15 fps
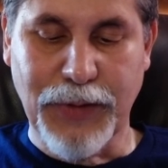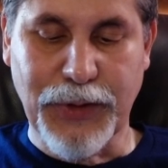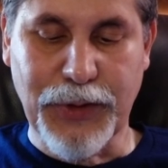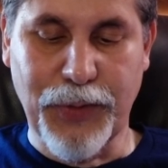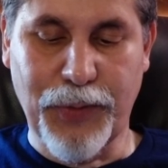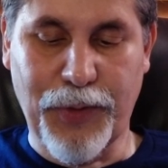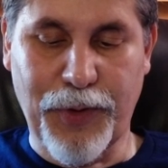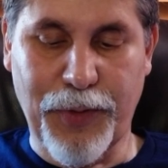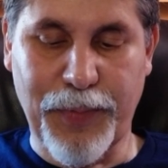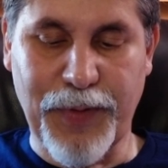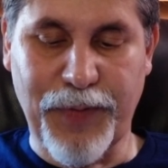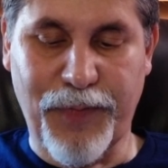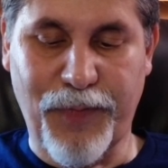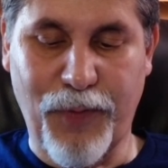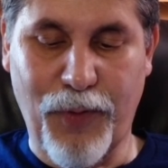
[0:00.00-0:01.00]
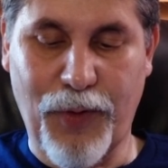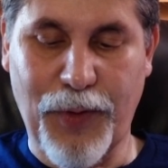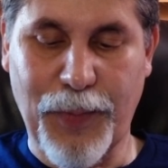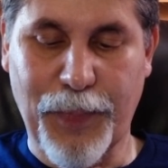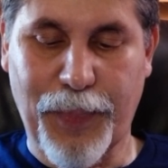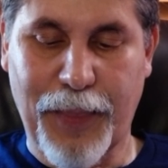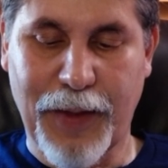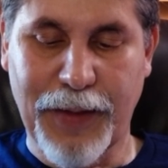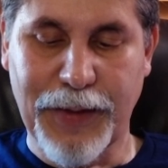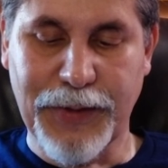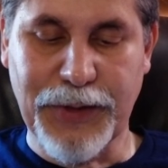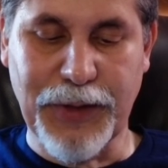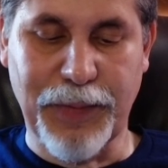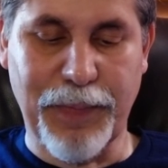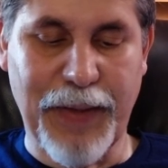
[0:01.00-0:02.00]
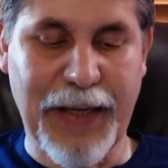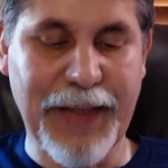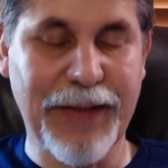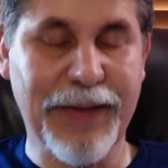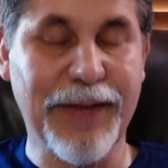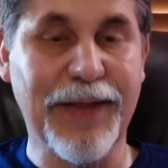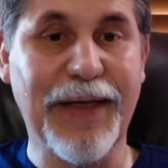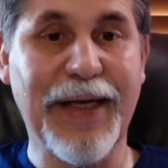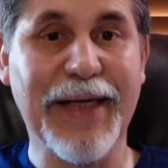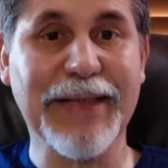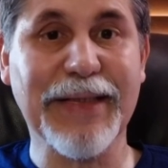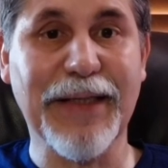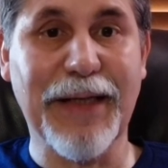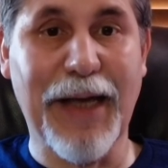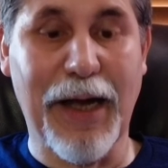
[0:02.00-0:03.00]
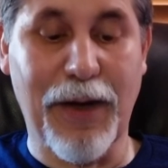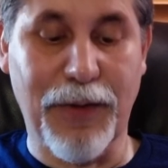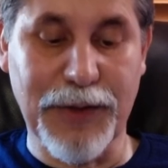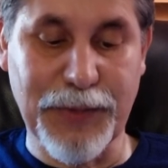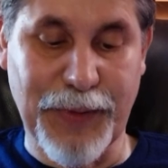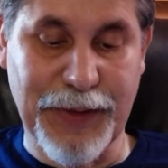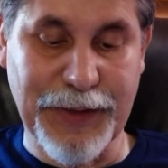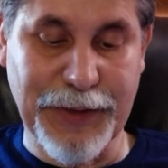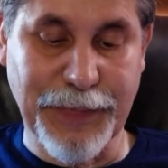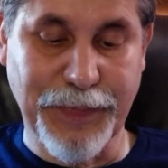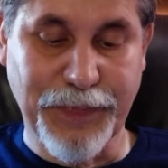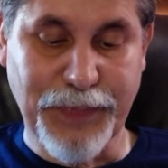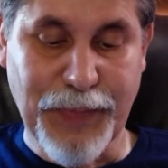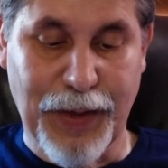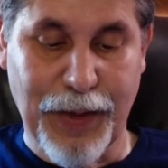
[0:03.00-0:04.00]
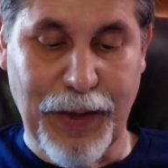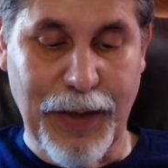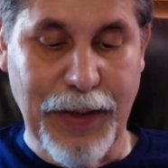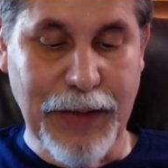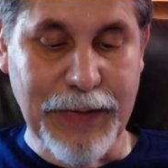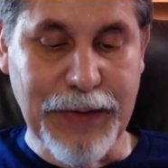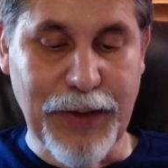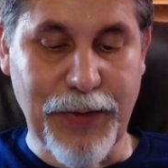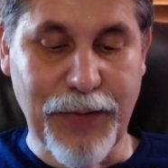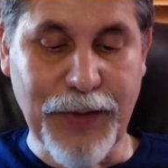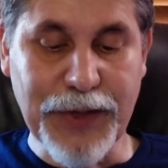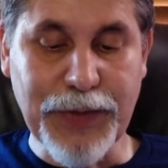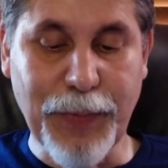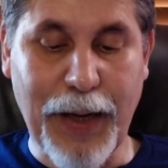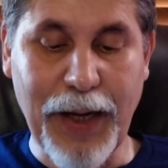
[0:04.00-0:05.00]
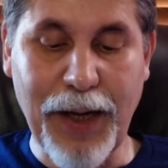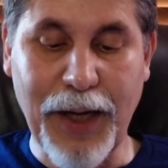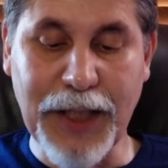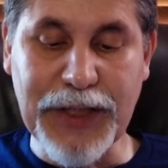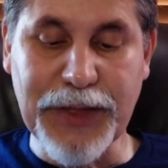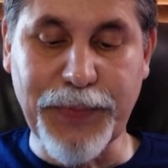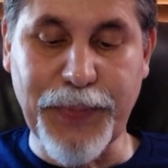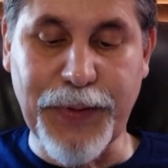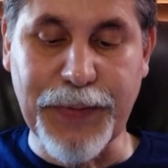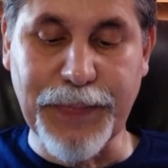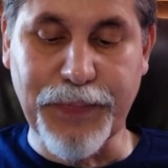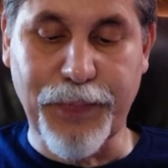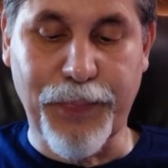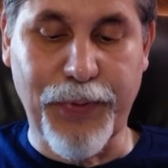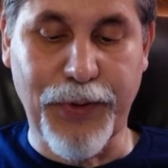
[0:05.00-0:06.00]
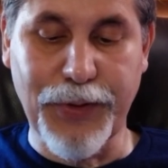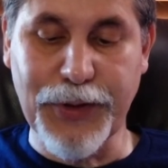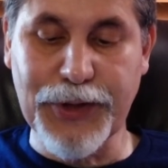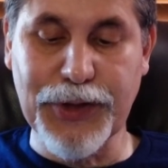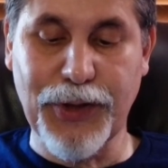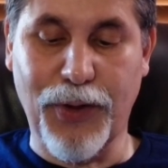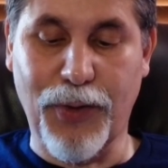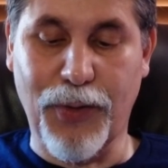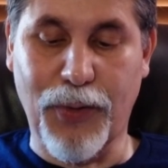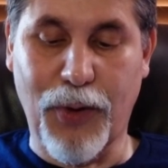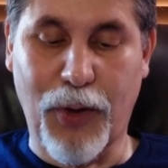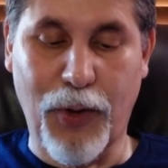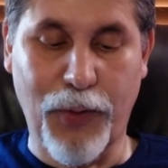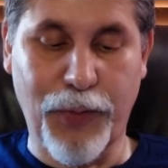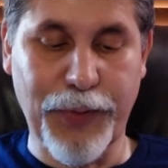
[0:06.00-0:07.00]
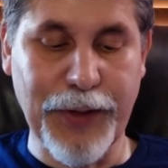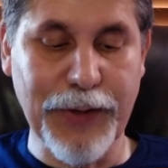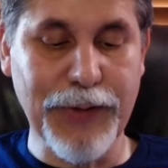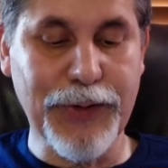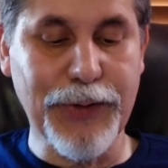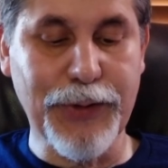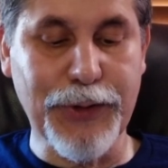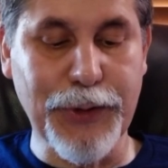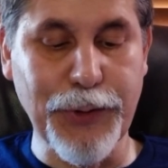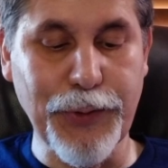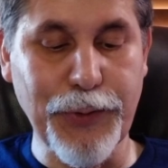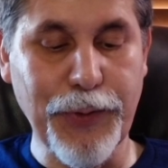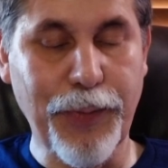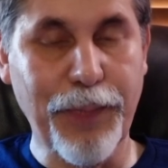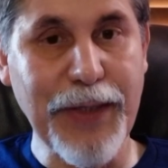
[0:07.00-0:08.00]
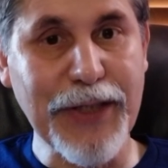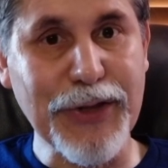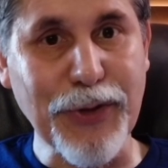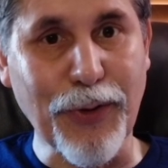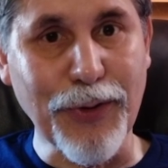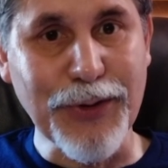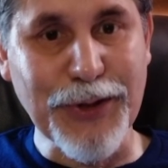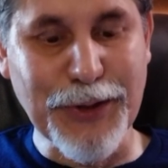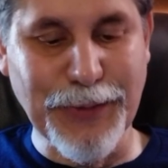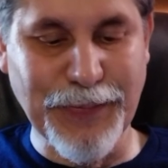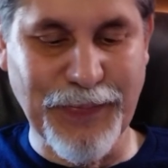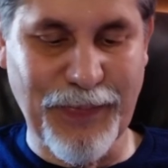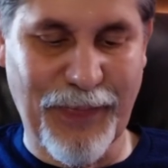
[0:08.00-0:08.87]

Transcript: to her before she made the next announcement. There is my husband, Brother Snow, holding two bichos.